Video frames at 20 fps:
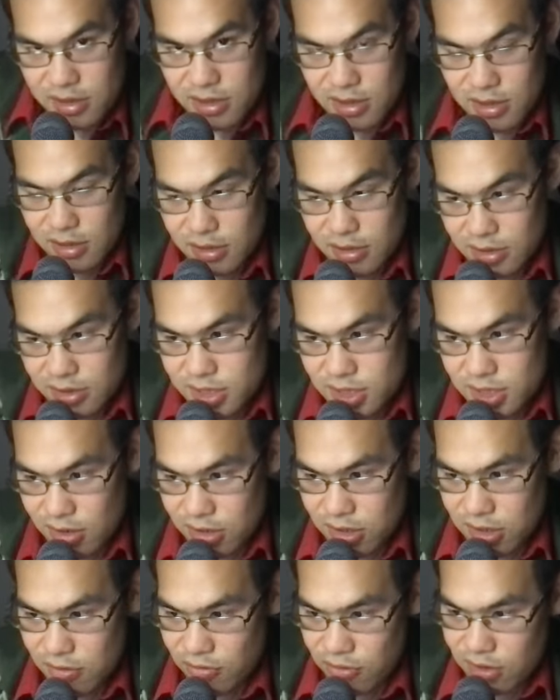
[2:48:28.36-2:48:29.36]

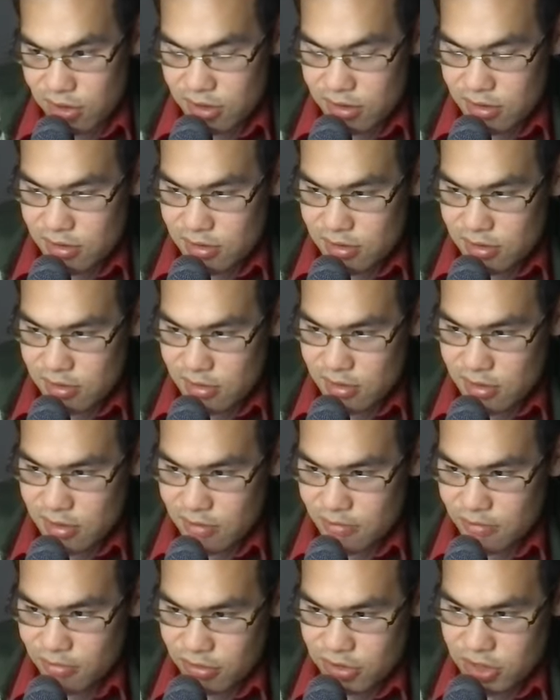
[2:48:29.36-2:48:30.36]
South
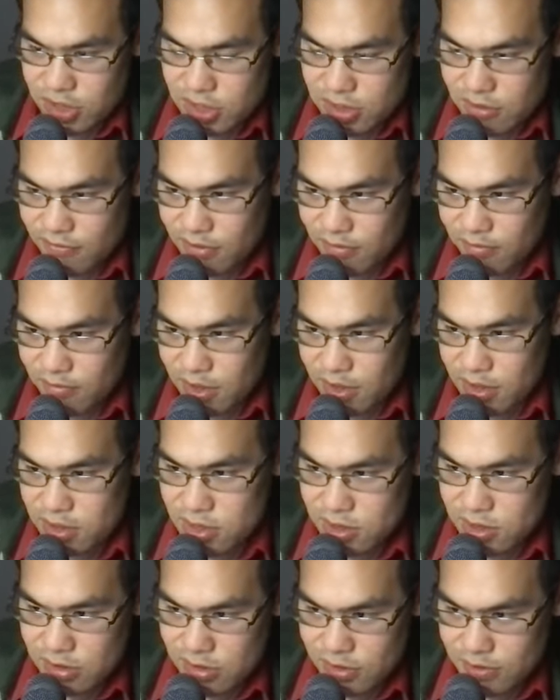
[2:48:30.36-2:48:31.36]
Korean portion of the
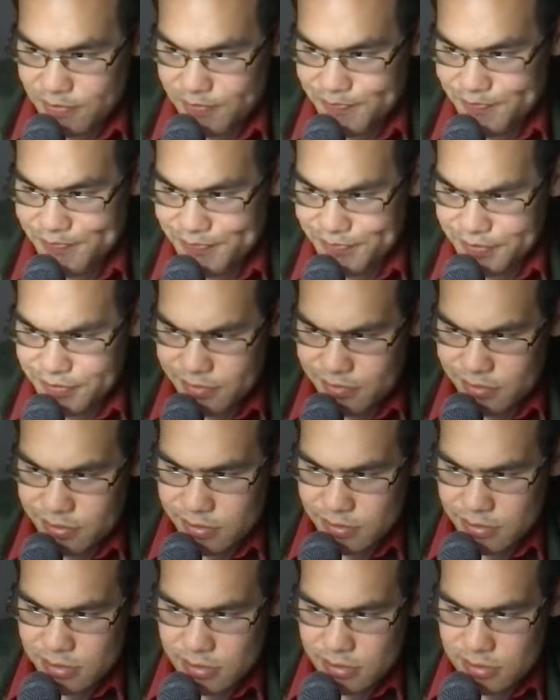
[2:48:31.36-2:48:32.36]
peninsula,
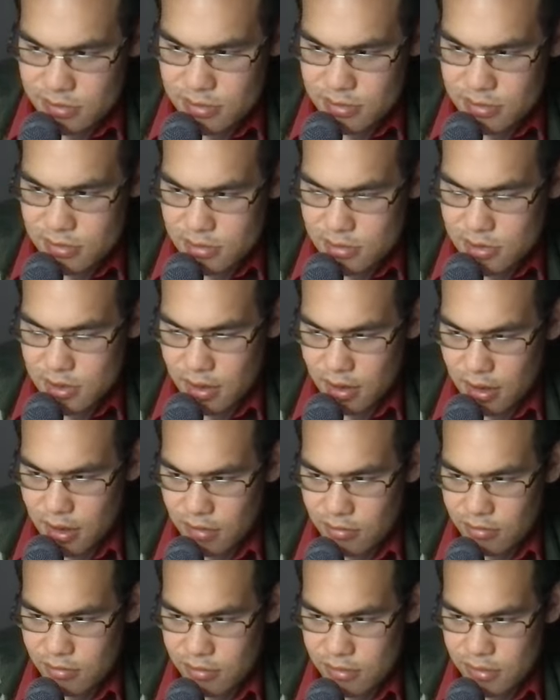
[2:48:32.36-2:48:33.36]

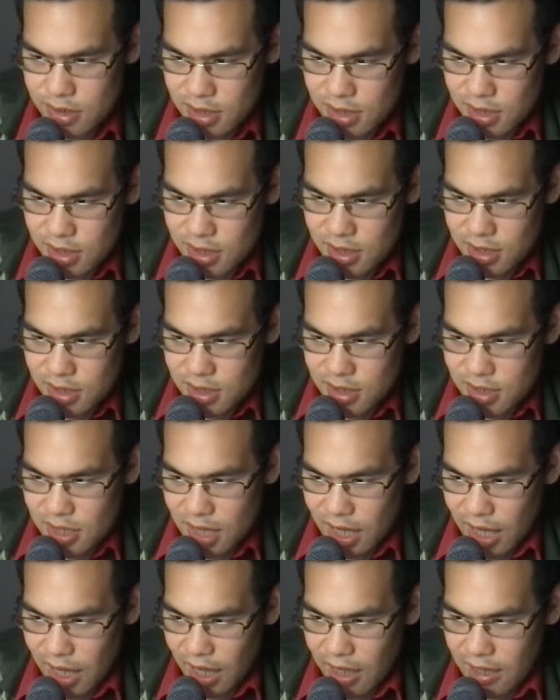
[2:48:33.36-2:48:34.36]
um,
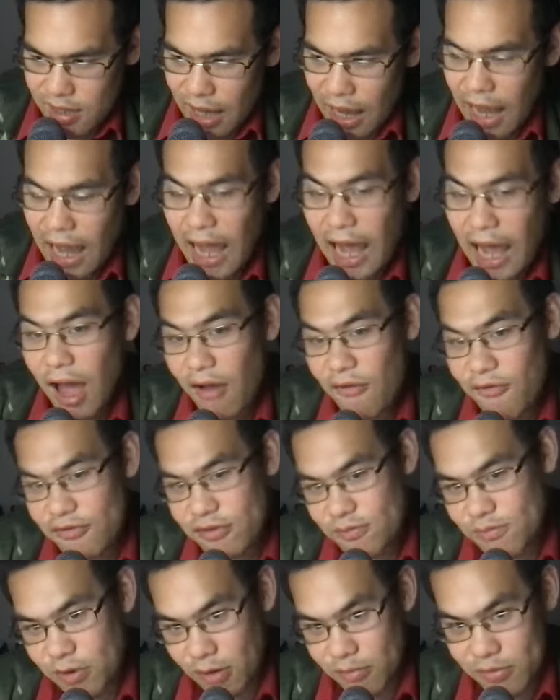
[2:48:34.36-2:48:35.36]
and half
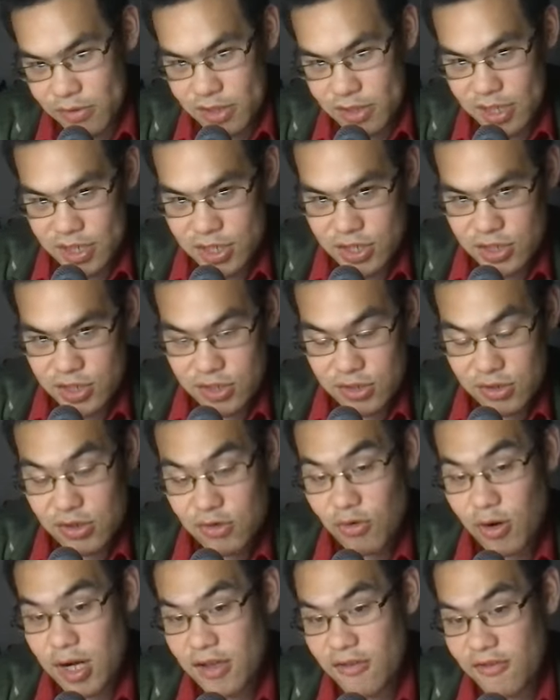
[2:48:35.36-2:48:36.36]
the population, so
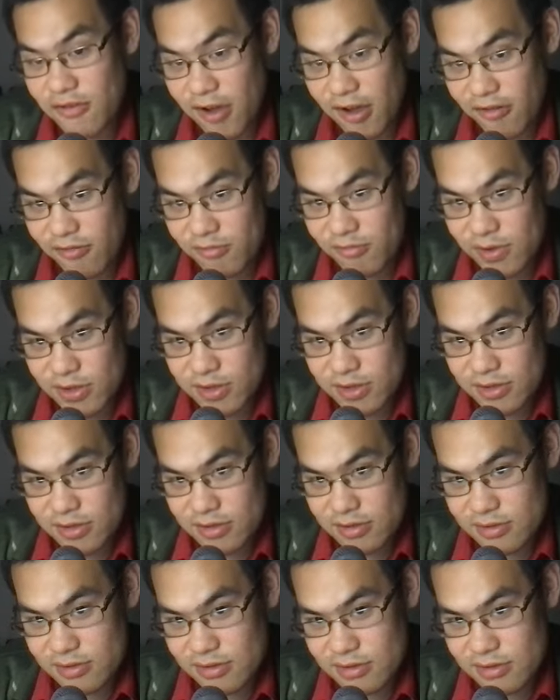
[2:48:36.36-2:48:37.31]
25 million,